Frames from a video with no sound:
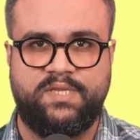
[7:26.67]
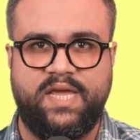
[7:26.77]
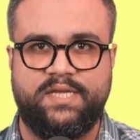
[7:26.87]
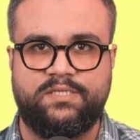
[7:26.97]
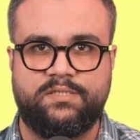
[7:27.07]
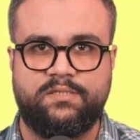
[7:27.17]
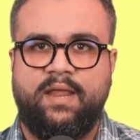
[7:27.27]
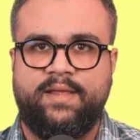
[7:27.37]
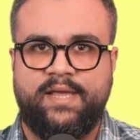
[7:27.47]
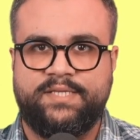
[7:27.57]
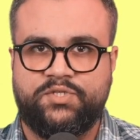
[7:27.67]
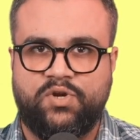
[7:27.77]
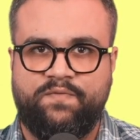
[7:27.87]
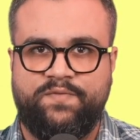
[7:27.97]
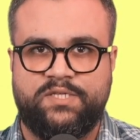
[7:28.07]
Dates. Analyze
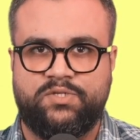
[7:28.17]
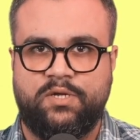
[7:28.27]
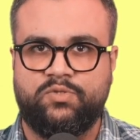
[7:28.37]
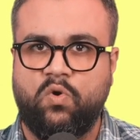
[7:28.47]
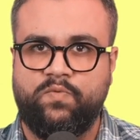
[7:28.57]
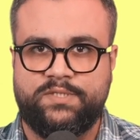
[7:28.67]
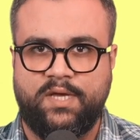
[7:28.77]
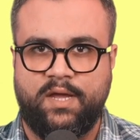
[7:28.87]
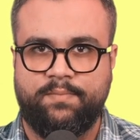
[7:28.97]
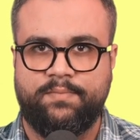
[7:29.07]
traffic trends over time.